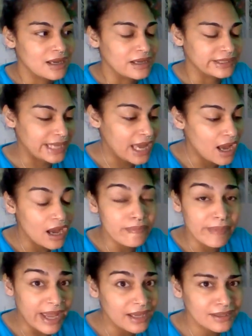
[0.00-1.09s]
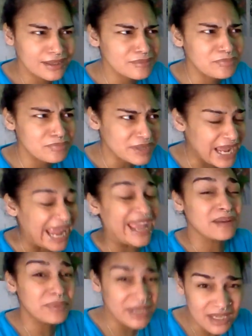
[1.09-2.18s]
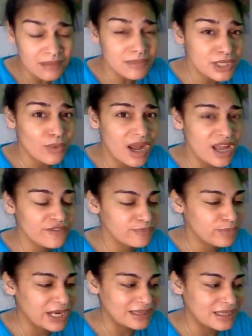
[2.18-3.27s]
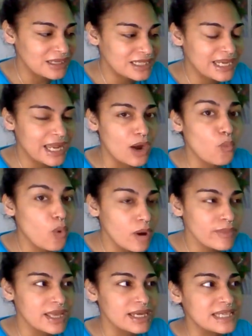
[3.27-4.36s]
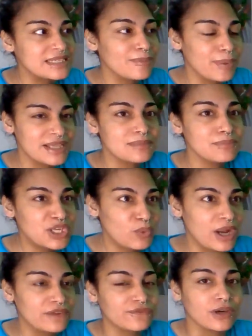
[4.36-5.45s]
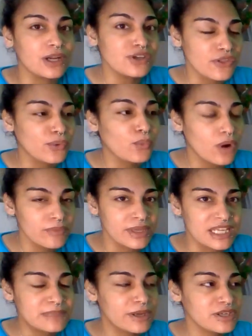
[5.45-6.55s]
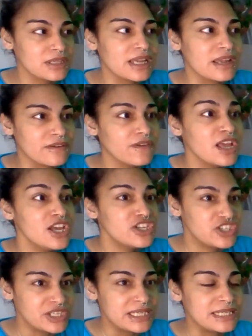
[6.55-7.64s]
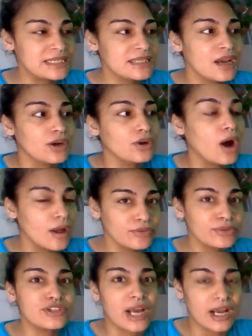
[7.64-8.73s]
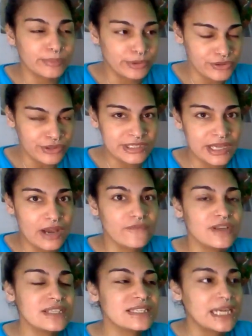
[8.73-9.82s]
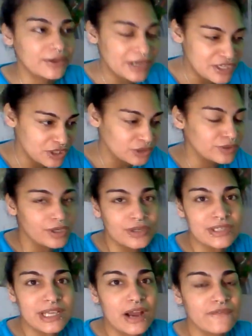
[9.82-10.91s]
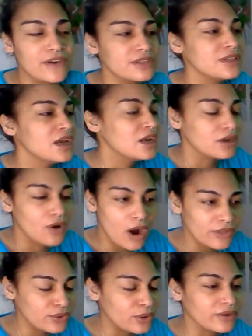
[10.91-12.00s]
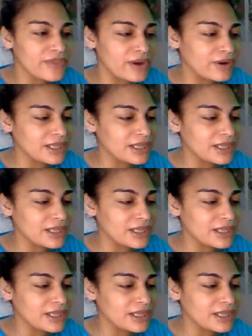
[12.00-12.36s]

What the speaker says: Yeah, a man can be a midwife, but at the end of the day, a woman is the best midwife for another woman, especially if she's gone through childbirth herself and carried children herself and gone through all of that, right?